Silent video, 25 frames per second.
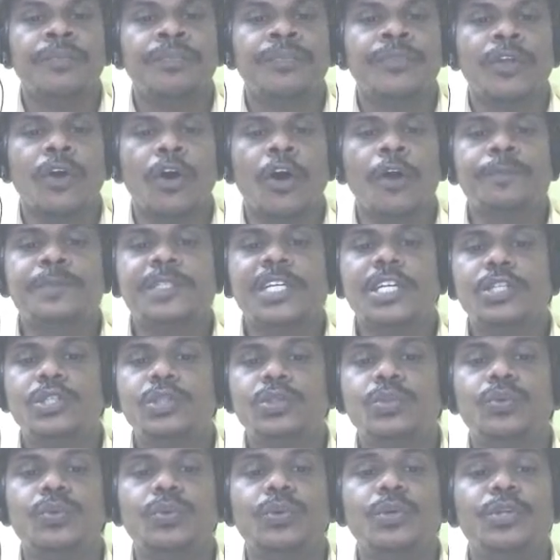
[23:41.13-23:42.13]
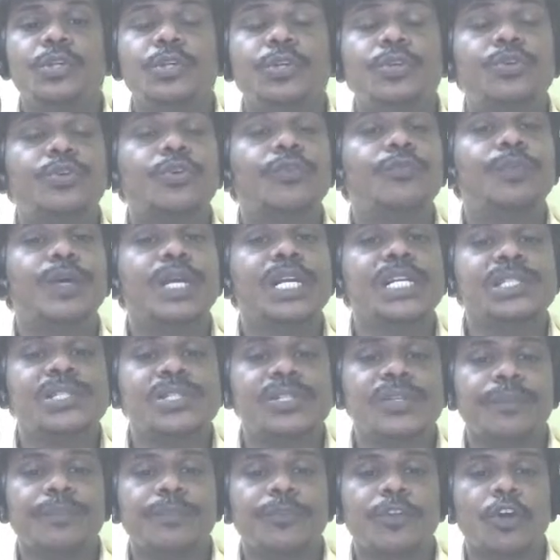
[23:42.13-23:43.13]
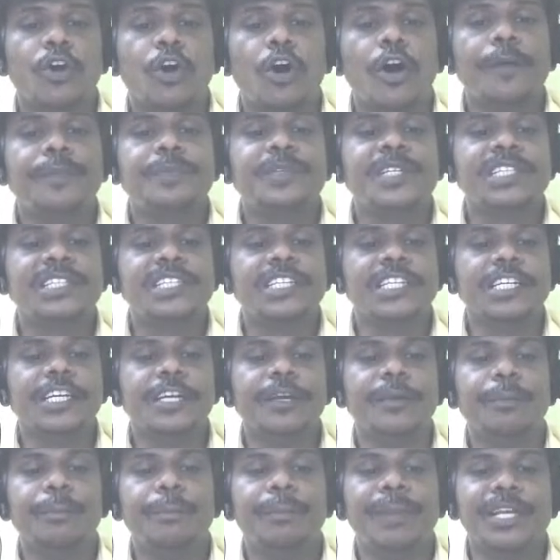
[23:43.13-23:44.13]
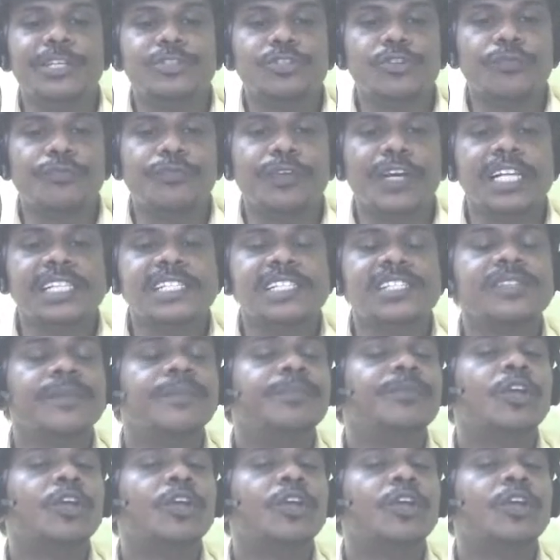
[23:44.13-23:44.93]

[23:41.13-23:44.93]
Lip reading: Option 2, neutrophils. Option 3, basophils.